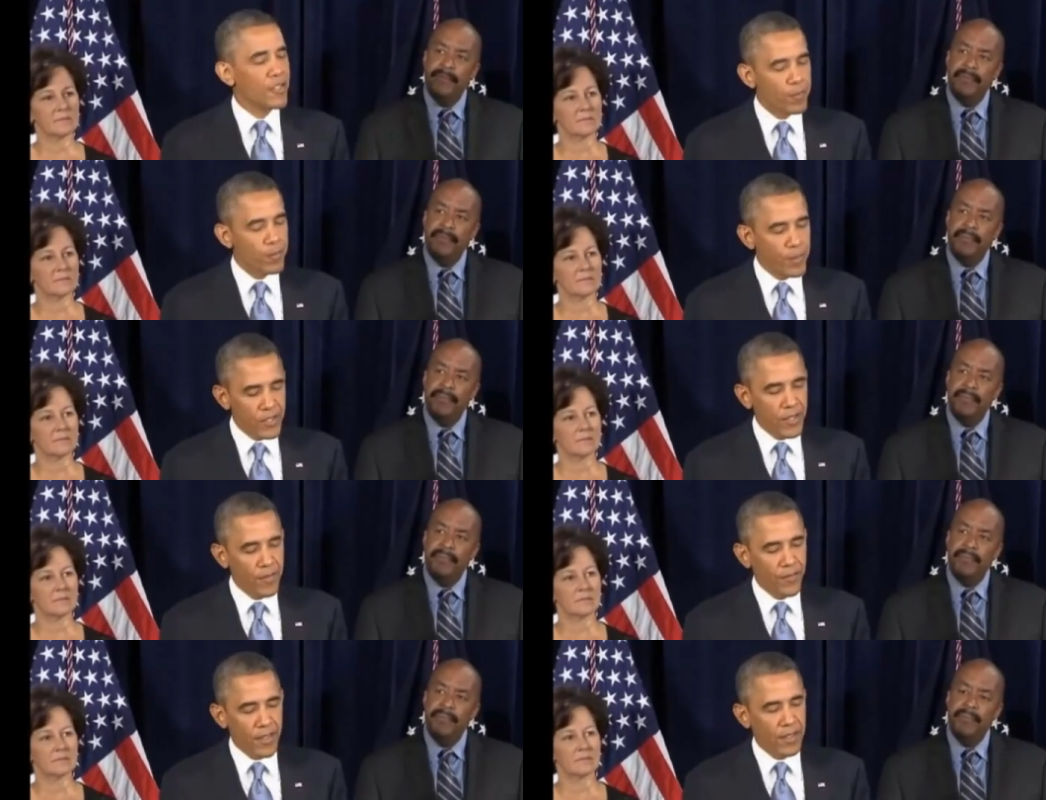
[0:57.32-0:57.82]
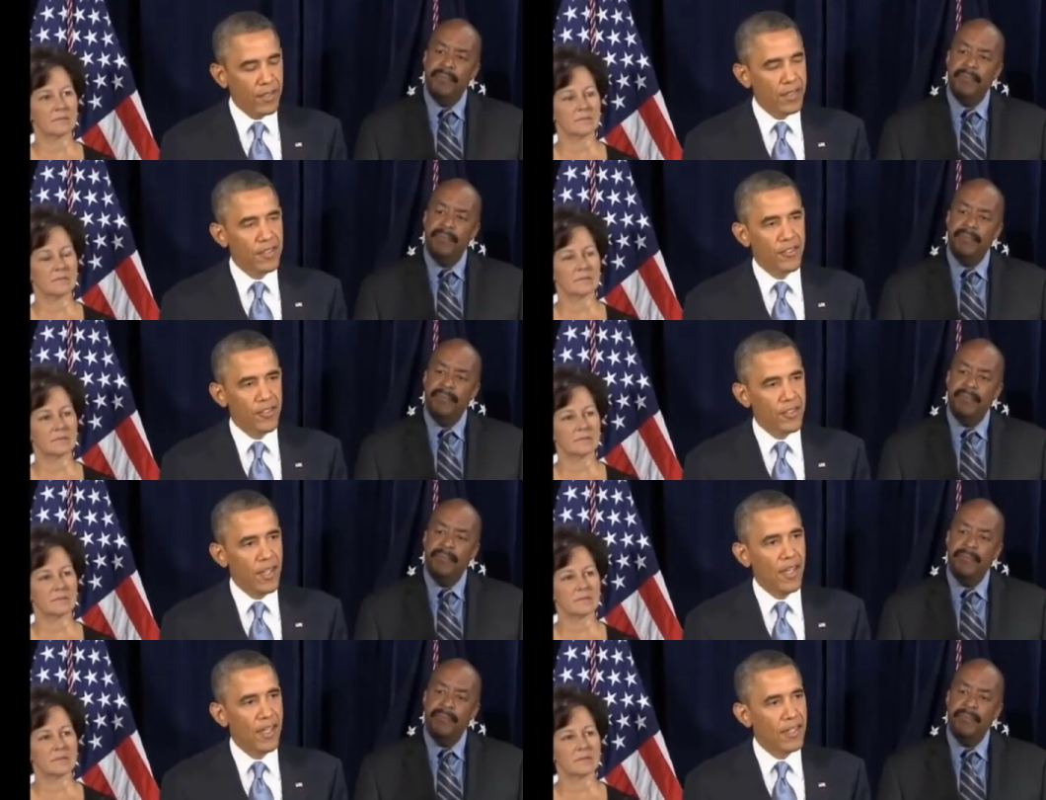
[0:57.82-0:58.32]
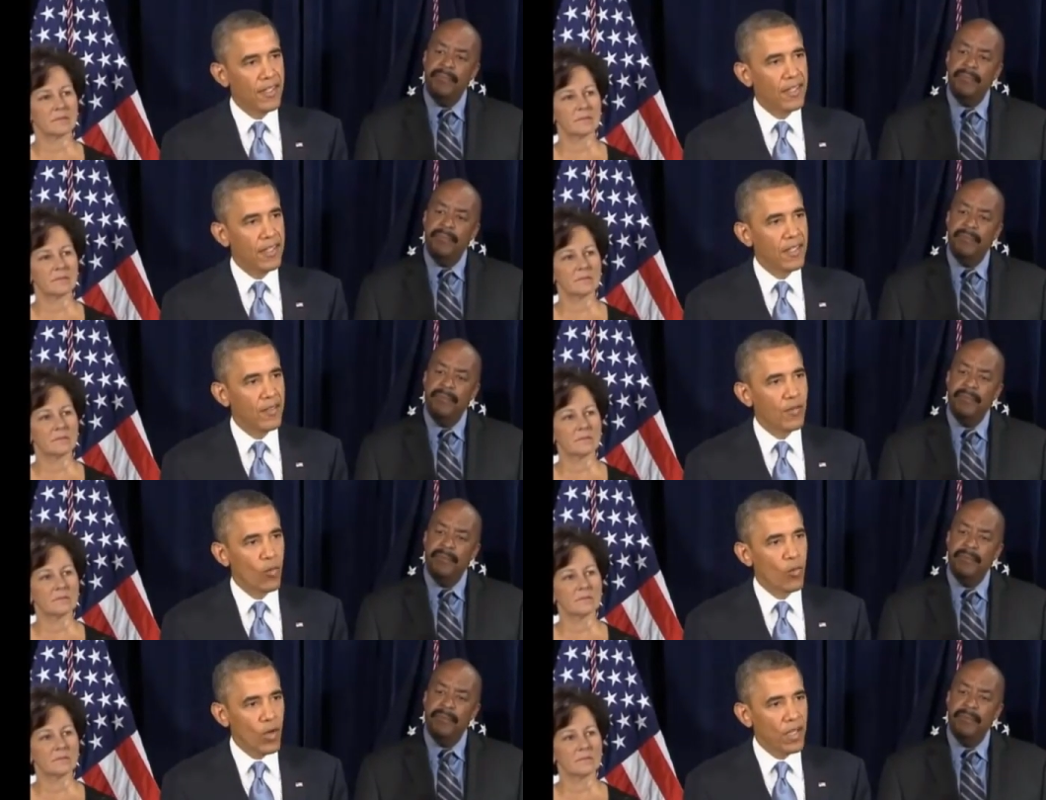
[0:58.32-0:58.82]
Speaker 1: I specifically said
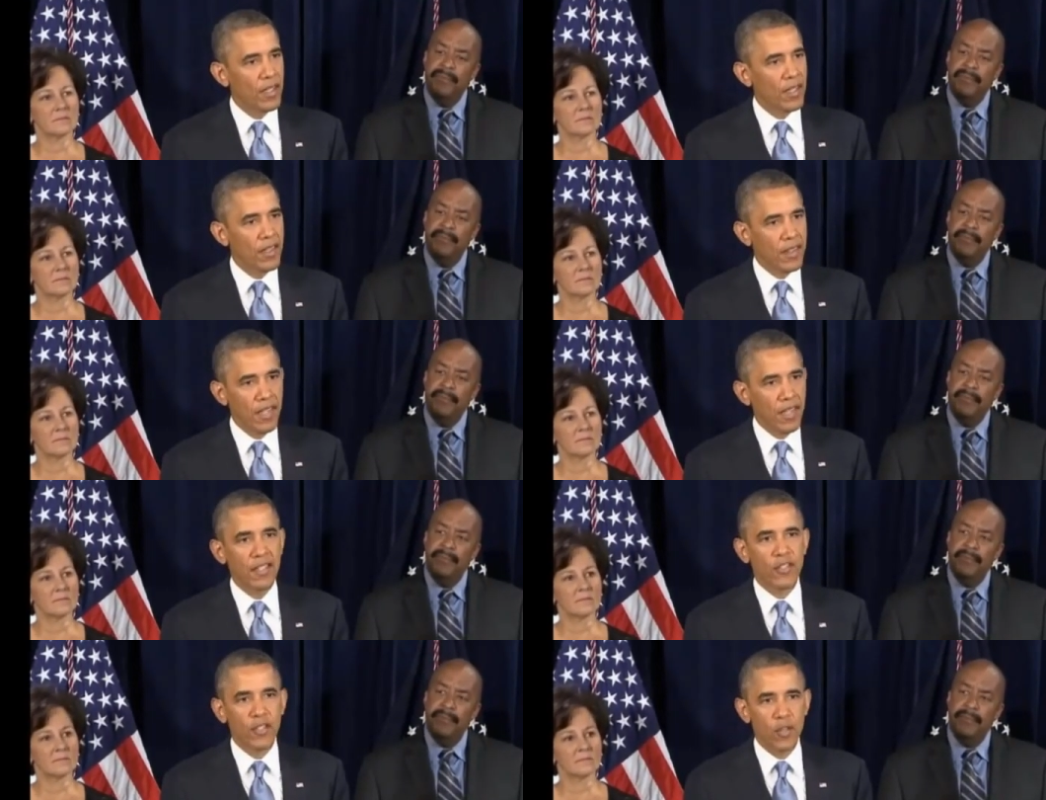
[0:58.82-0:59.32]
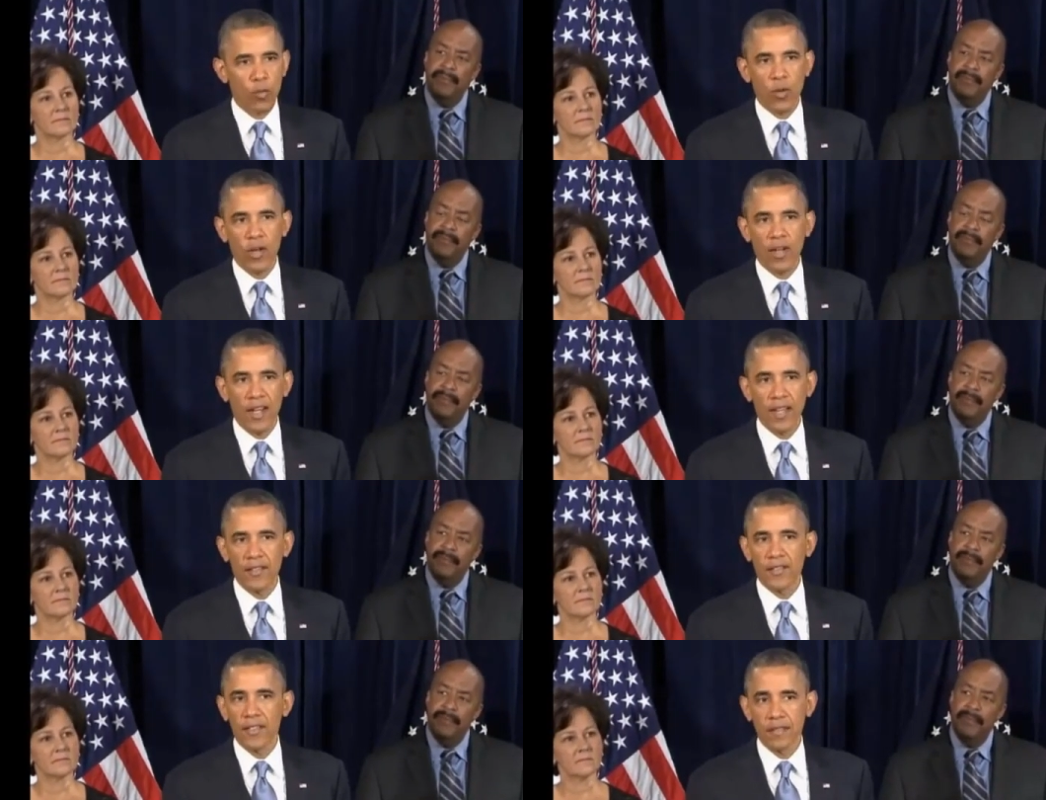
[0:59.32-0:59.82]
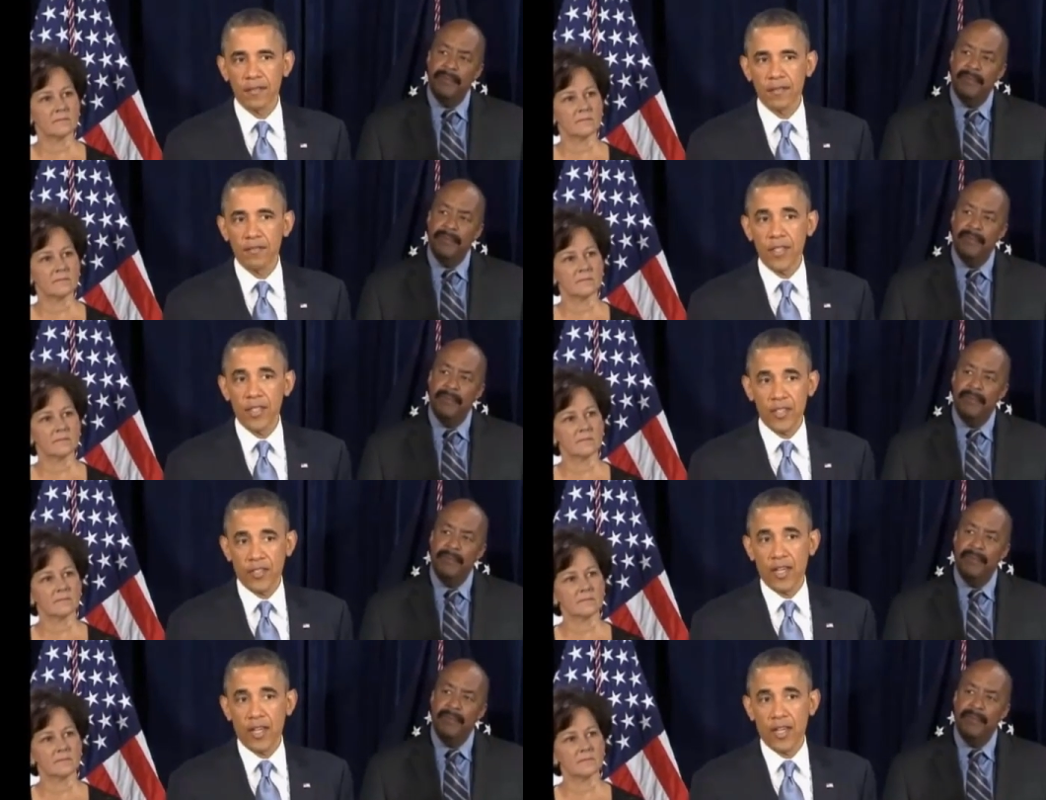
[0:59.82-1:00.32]
that one of the things that we're going to have to
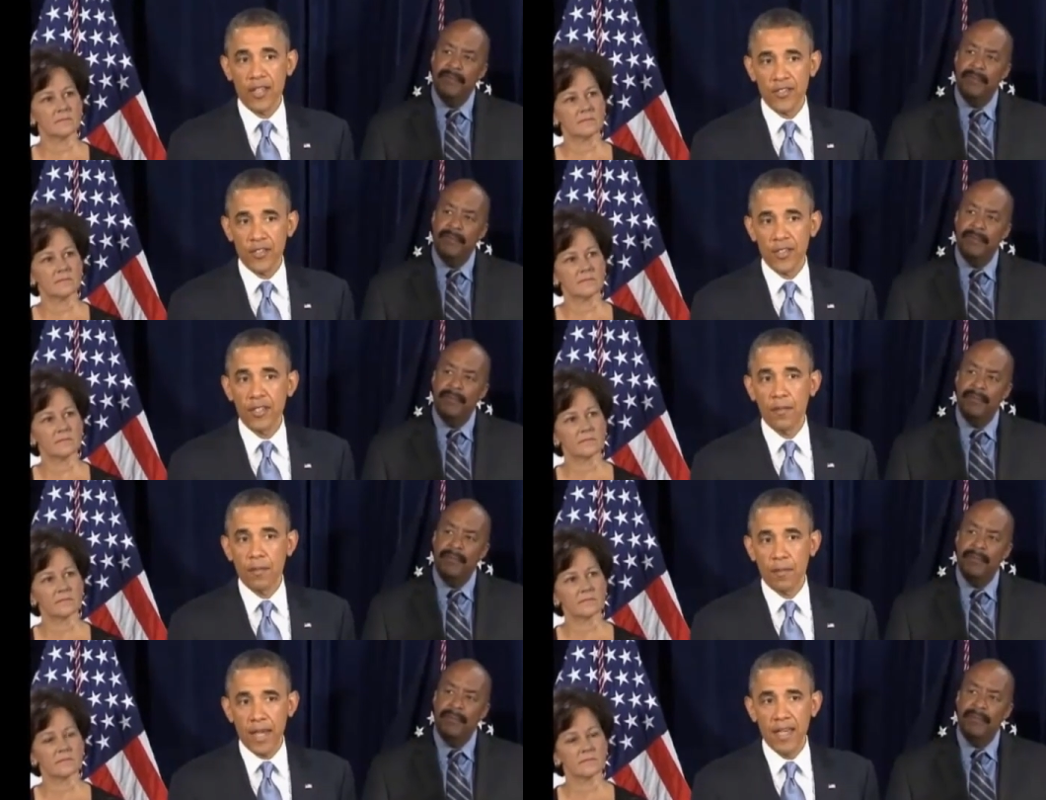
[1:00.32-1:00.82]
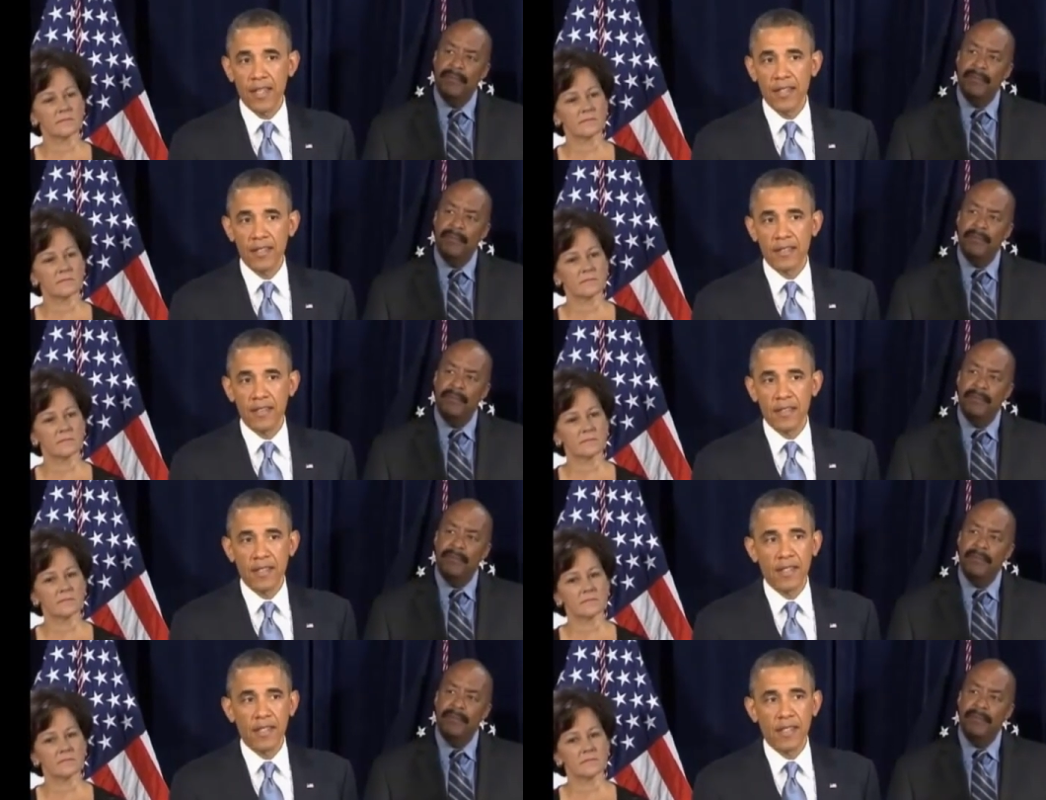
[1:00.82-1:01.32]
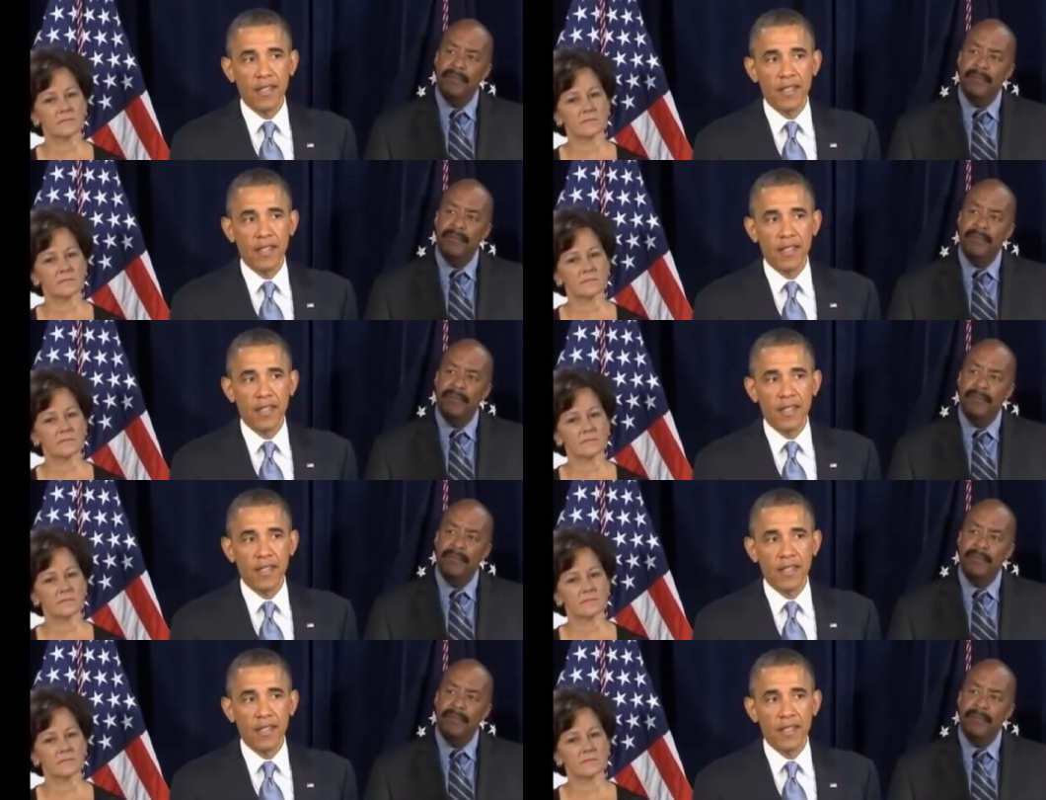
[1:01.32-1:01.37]
discuss and debate